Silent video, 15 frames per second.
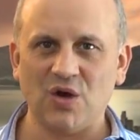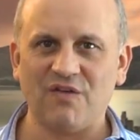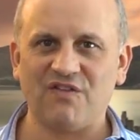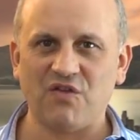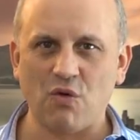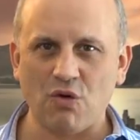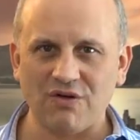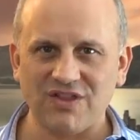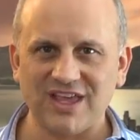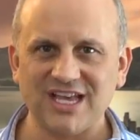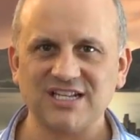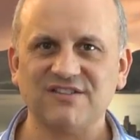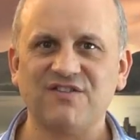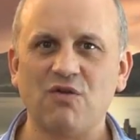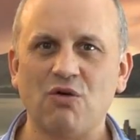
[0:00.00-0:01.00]
for
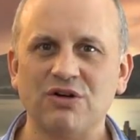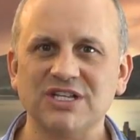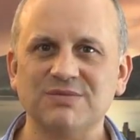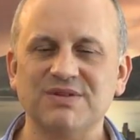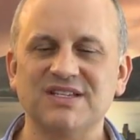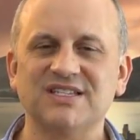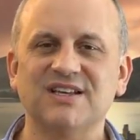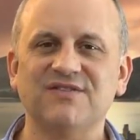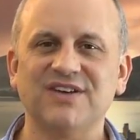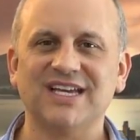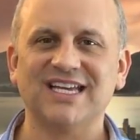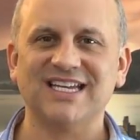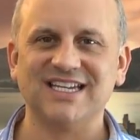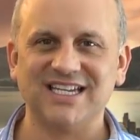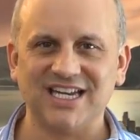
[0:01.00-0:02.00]
these 4 specific
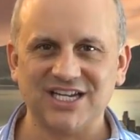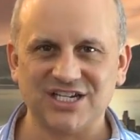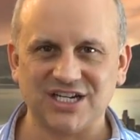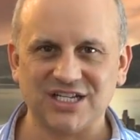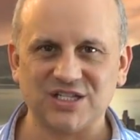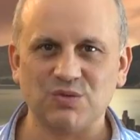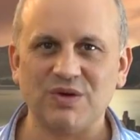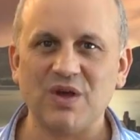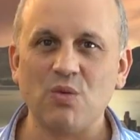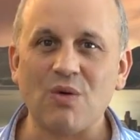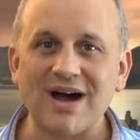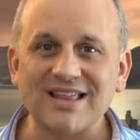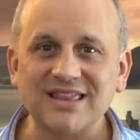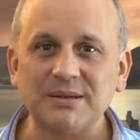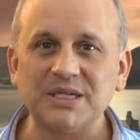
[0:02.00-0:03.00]
conditions, we
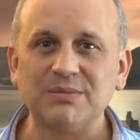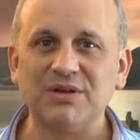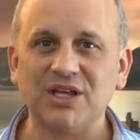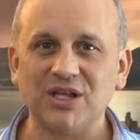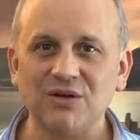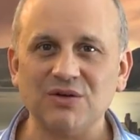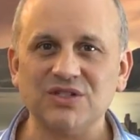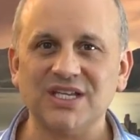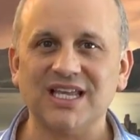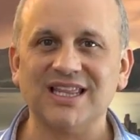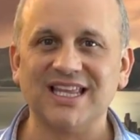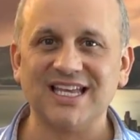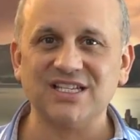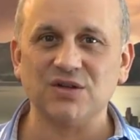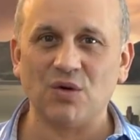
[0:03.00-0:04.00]
want them to be using
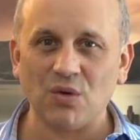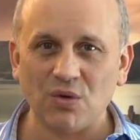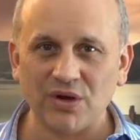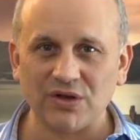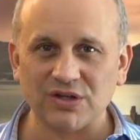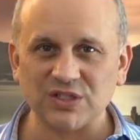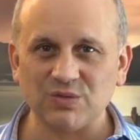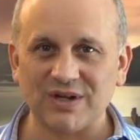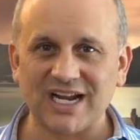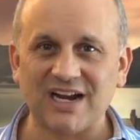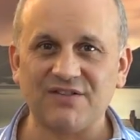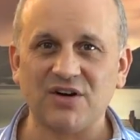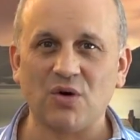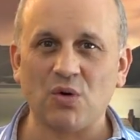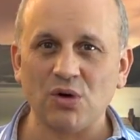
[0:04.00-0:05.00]
these oils,
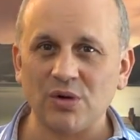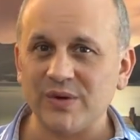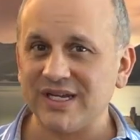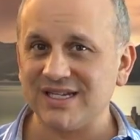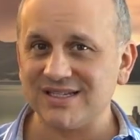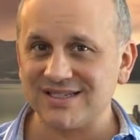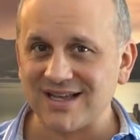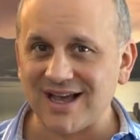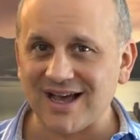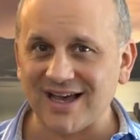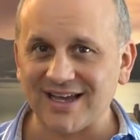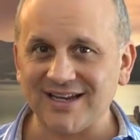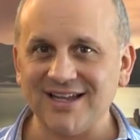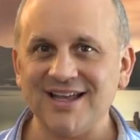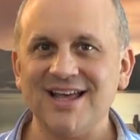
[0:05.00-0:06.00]
whatever oil we
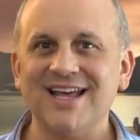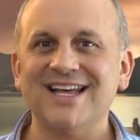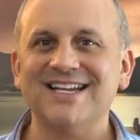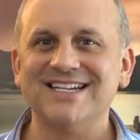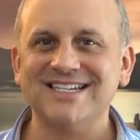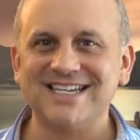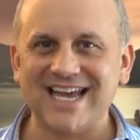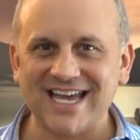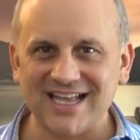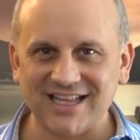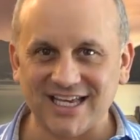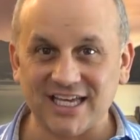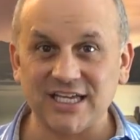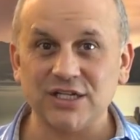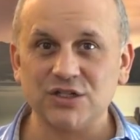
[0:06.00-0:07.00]
decide,
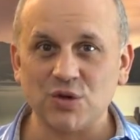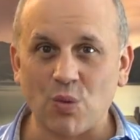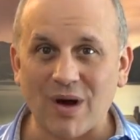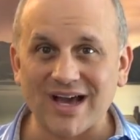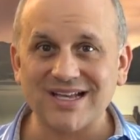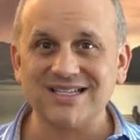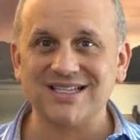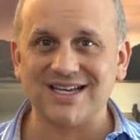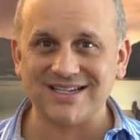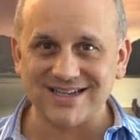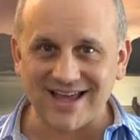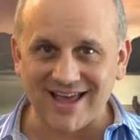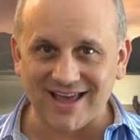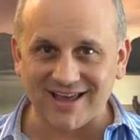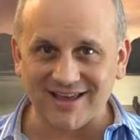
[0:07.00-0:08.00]
daily, twice a
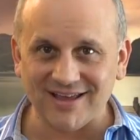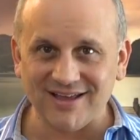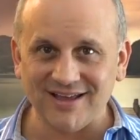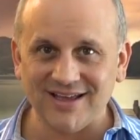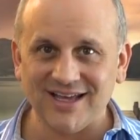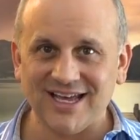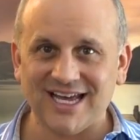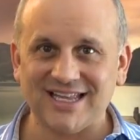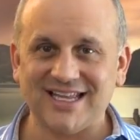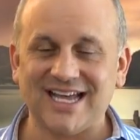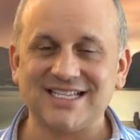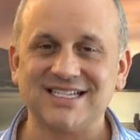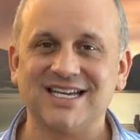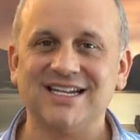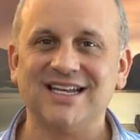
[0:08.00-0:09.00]
day. And
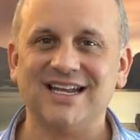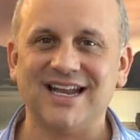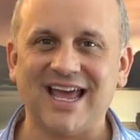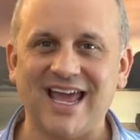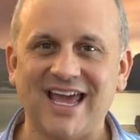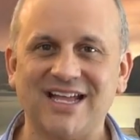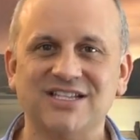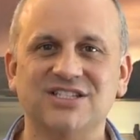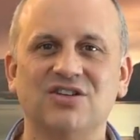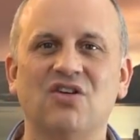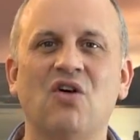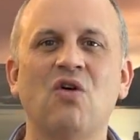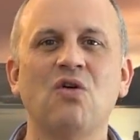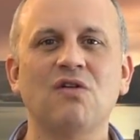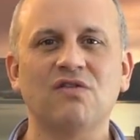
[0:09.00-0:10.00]
that's going to enhance their
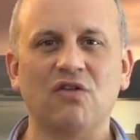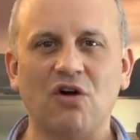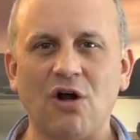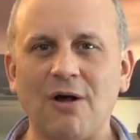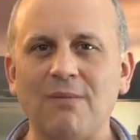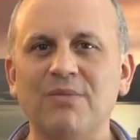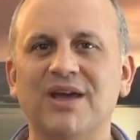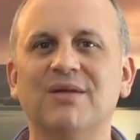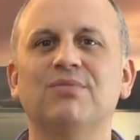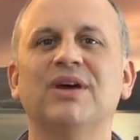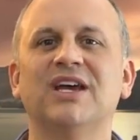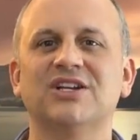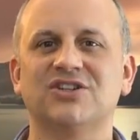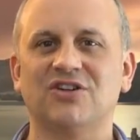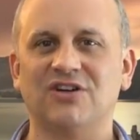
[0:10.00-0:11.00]
overall big
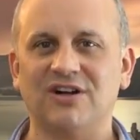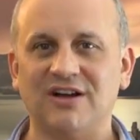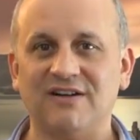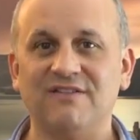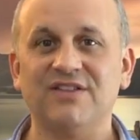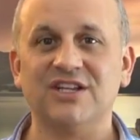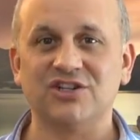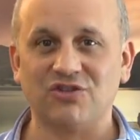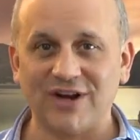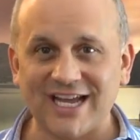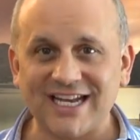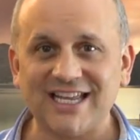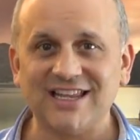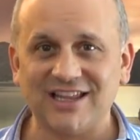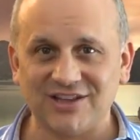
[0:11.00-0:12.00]
picture of the
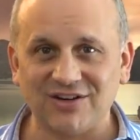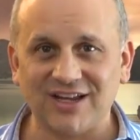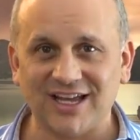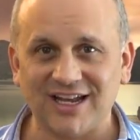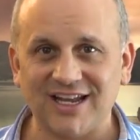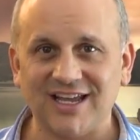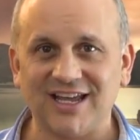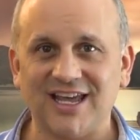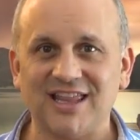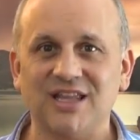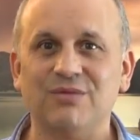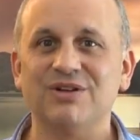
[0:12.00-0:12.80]
training that they're getting and the